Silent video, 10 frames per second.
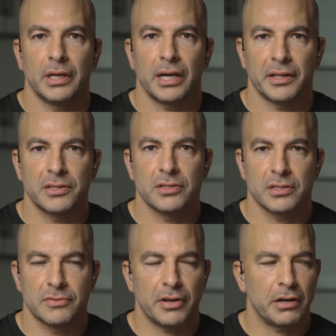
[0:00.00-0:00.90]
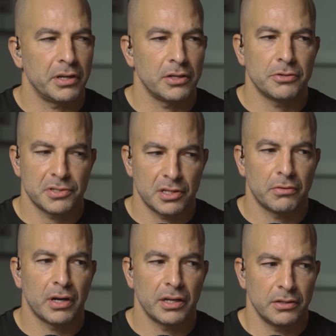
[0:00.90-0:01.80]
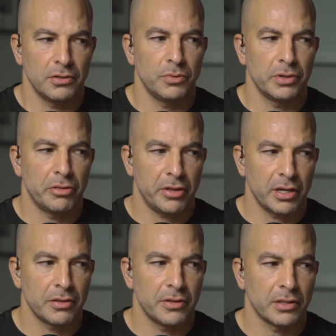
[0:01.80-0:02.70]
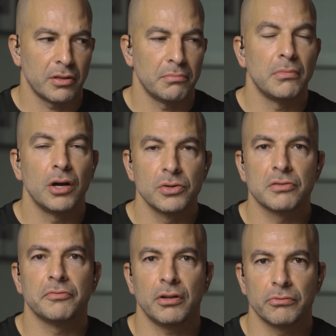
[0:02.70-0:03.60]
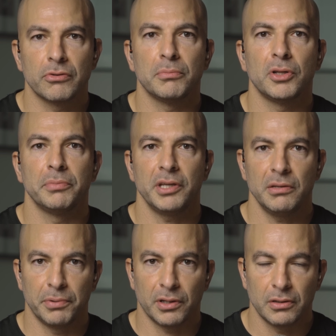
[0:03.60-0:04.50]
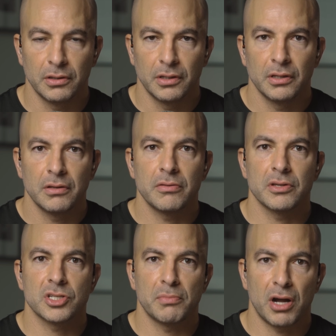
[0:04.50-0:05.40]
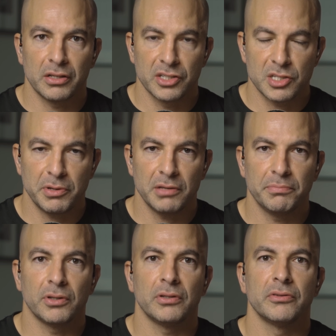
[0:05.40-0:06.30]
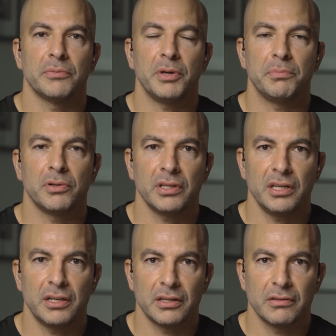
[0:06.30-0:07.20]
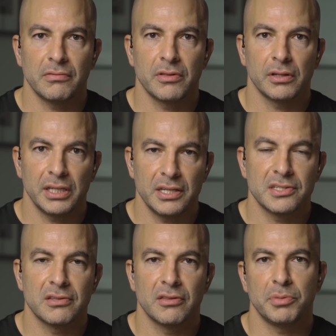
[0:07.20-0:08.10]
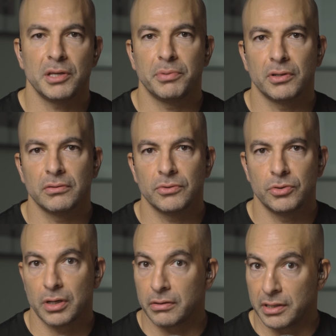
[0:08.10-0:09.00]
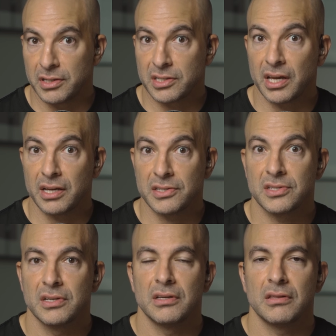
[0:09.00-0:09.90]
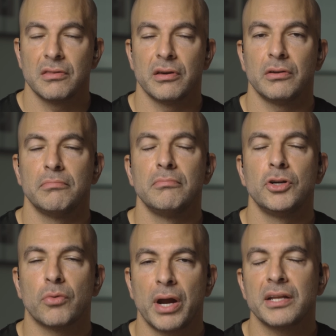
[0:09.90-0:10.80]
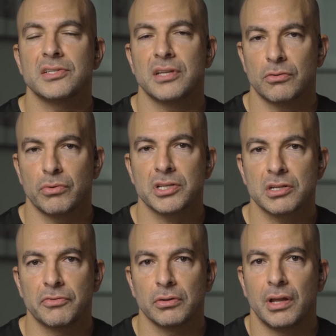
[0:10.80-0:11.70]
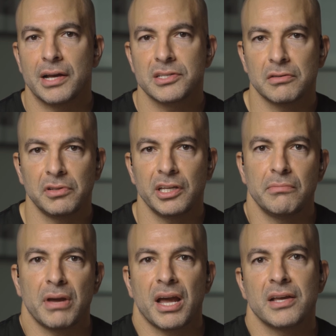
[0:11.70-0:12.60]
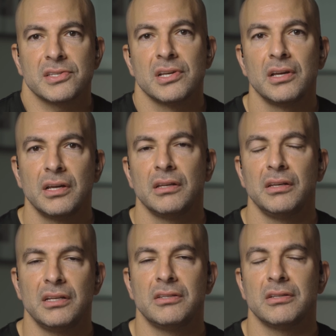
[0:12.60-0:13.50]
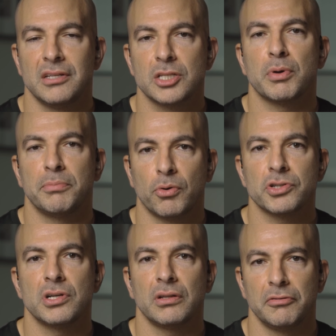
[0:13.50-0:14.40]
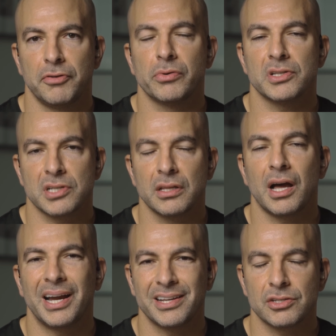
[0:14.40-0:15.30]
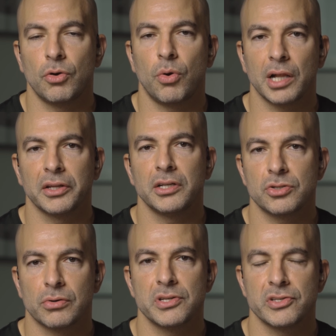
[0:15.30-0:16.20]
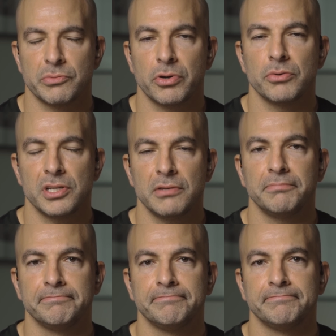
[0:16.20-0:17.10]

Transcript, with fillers: Yeah, that's that's very interesting, right? You would think that the most vulnerable people, the smallest people, the people eating the least, the people who are in this case the greatest at risk for loss of lean mass need to disproportionately focus on the highest quality sources of protein.